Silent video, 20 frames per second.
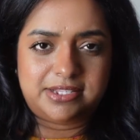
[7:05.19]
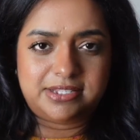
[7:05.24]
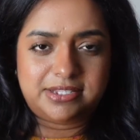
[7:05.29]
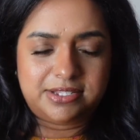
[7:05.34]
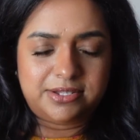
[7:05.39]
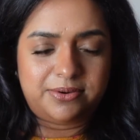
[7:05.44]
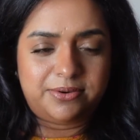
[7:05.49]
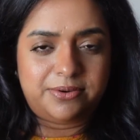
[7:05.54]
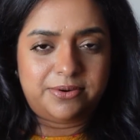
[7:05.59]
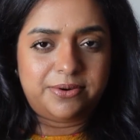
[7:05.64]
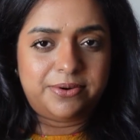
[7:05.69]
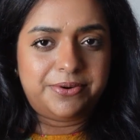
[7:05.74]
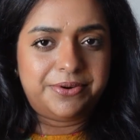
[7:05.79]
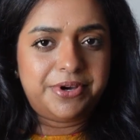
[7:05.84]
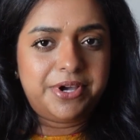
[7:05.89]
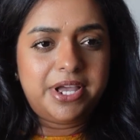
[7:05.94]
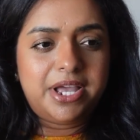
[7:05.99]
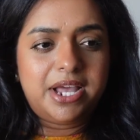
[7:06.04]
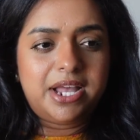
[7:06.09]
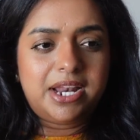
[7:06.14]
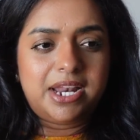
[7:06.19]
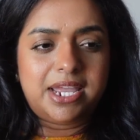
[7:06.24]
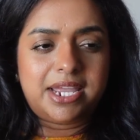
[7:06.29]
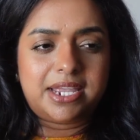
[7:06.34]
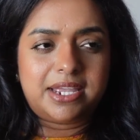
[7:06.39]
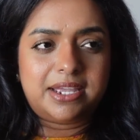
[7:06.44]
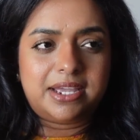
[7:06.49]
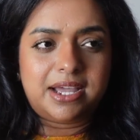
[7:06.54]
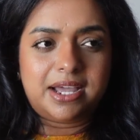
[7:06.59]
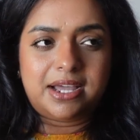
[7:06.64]
So
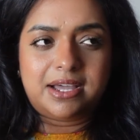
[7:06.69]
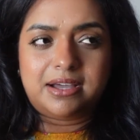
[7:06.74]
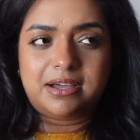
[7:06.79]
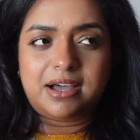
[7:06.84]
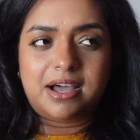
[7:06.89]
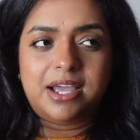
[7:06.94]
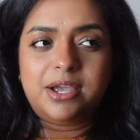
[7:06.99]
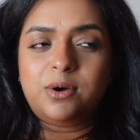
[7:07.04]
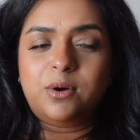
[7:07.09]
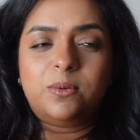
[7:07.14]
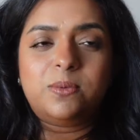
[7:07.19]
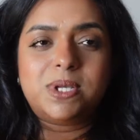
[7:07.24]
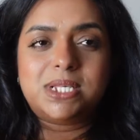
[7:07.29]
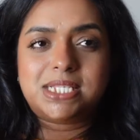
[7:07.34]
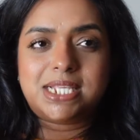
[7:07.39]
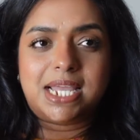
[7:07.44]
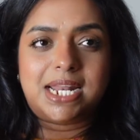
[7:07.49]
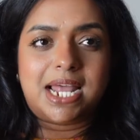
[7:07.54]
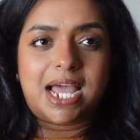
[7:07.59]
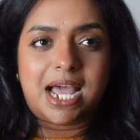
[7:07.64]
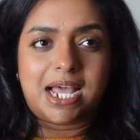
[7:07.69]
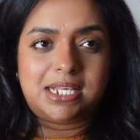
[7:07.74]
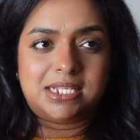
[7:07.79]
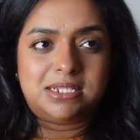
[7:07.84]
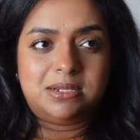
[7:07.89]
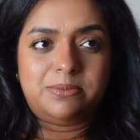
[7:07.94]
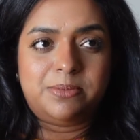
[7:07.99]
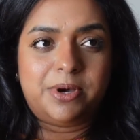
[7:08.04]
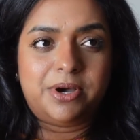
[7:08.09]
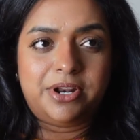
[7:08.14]
like I always get
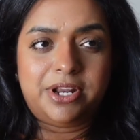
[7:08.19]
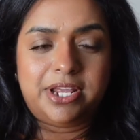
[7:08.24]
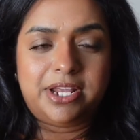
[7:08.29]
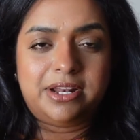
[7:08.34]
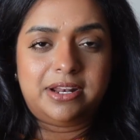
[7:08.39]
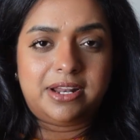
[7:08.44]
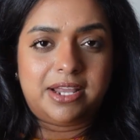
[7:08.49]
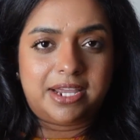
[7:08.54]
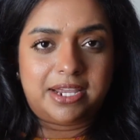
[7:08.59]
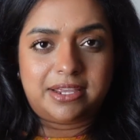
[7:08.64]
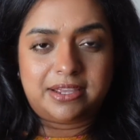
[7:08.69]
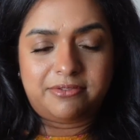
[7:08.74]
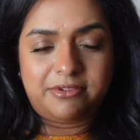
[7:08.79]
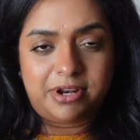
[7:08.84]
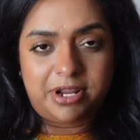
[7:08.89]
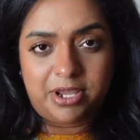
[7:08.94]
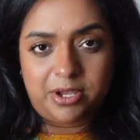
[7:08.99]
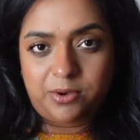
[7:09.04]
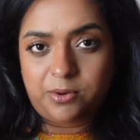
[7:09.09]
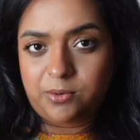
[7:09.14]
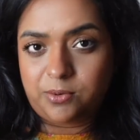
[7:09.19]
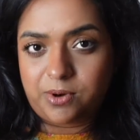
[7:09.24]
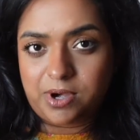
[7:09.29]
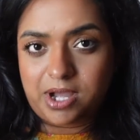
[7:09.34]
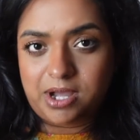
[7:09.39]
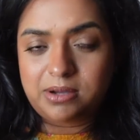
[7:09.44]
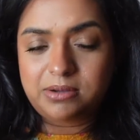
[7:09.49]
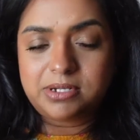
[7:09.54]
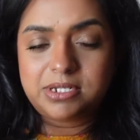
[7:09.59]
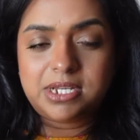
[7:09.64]
asked about it, like when I go
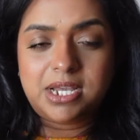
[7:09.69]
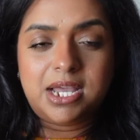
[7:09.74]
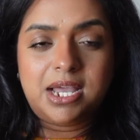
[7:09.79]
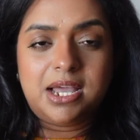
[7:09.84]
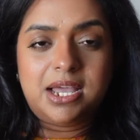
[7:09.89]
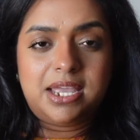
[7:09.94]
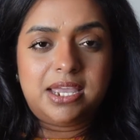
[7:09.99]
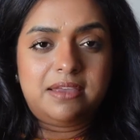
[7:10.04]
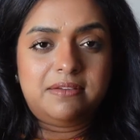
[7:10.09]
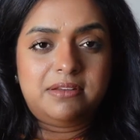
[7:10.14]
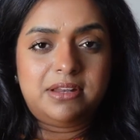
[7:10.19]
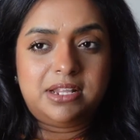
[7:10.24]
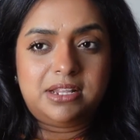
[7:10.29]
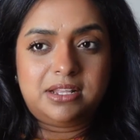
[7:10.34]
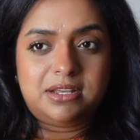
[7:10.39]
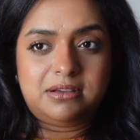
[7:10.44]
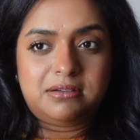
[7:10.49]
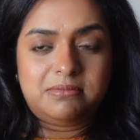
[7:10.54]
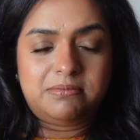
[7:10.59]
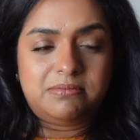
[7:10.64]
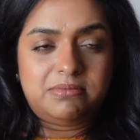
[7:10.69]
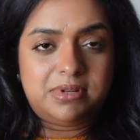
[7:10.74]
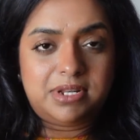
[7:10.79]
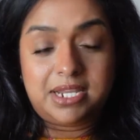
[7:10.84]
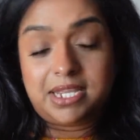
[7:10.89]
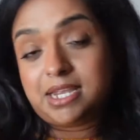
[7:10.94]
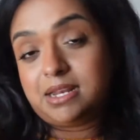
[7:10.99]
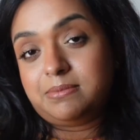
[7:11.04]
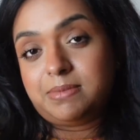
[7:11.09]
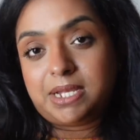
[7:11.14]
out, even
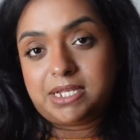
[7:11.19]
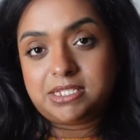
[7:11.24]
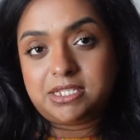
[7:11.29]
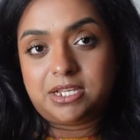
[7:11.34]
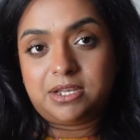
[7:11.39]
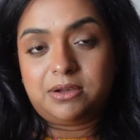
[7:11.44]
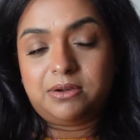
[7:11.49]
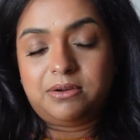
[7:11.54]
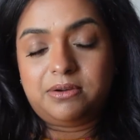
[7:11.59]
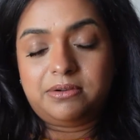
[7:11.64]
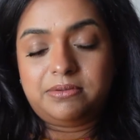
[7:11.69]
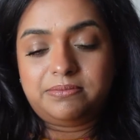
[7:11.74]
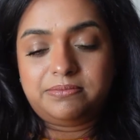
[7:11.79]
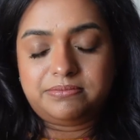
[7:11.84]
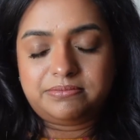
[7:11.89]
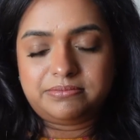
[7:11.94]
in Mexico,